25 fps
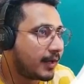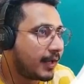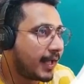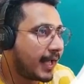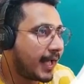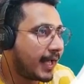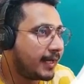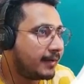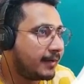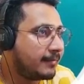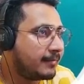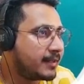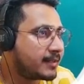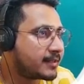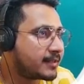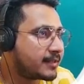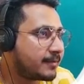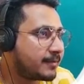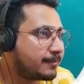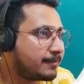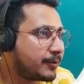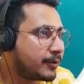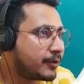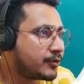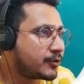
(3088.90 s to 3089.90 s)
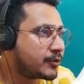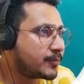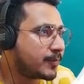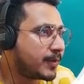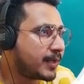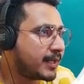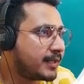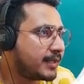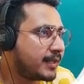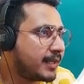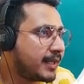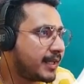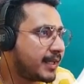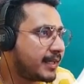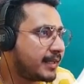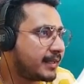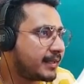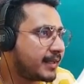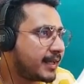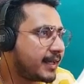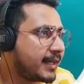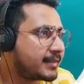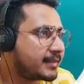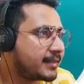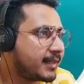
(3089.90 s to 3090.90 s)
Animals reproduce by laying
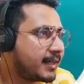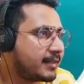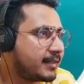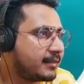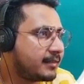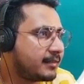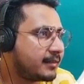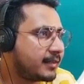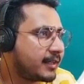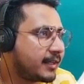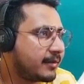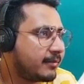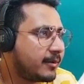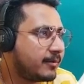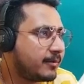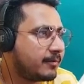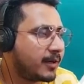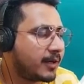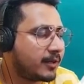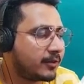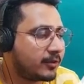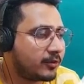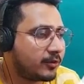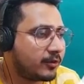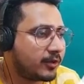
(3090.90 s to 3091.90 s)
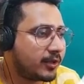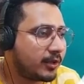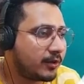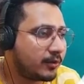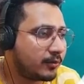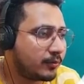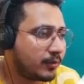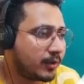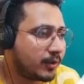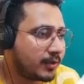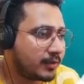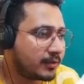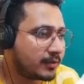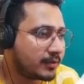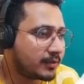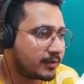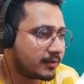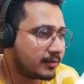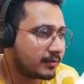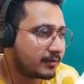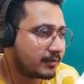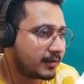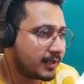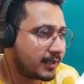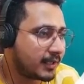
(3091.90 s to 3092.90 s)
eggs and giving birth to young ones.
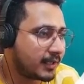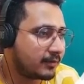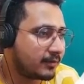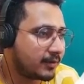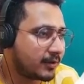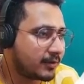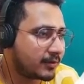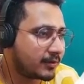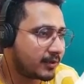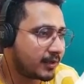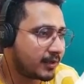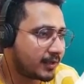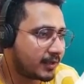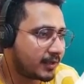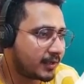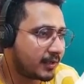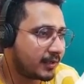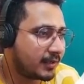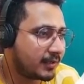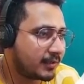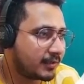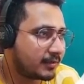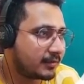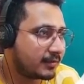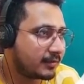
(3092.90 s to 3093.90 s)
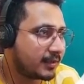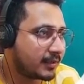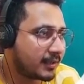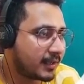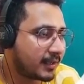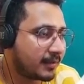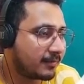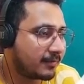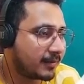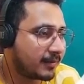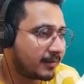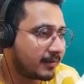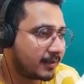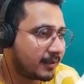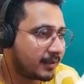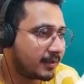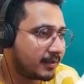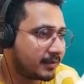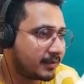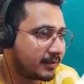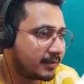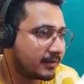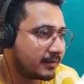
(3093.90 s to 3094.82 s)
That you also underline. That I have underlined.